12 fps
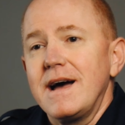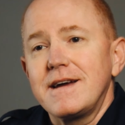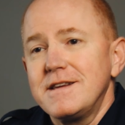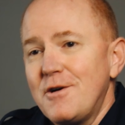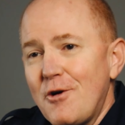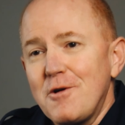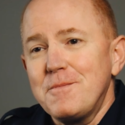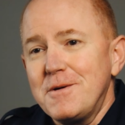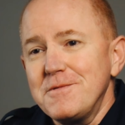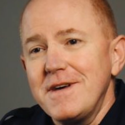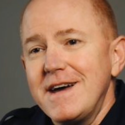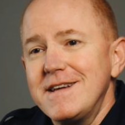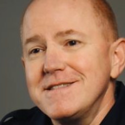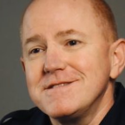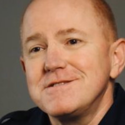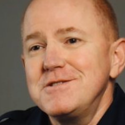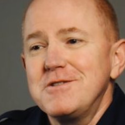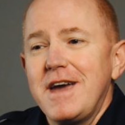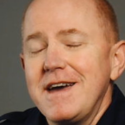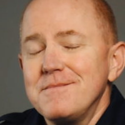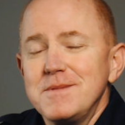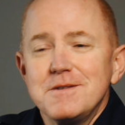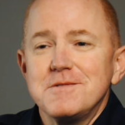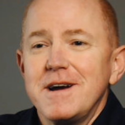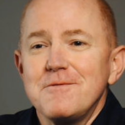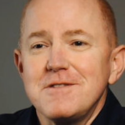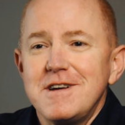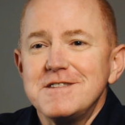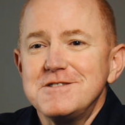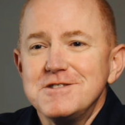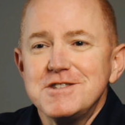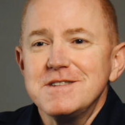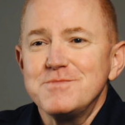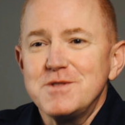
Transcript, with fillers: I can harp on that is you can't build that relationship